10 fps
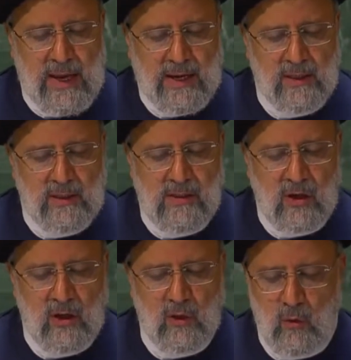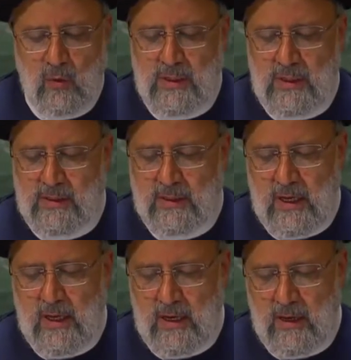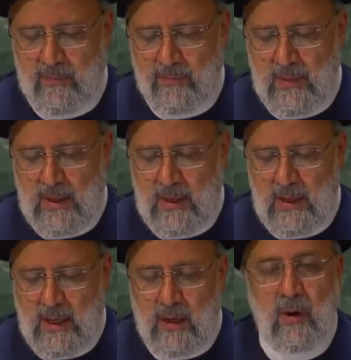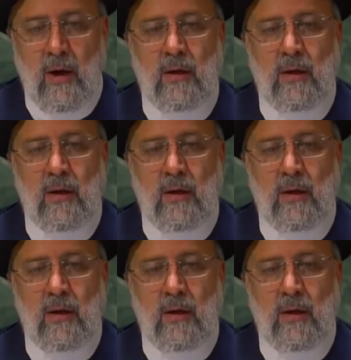A world that rejects ignorance.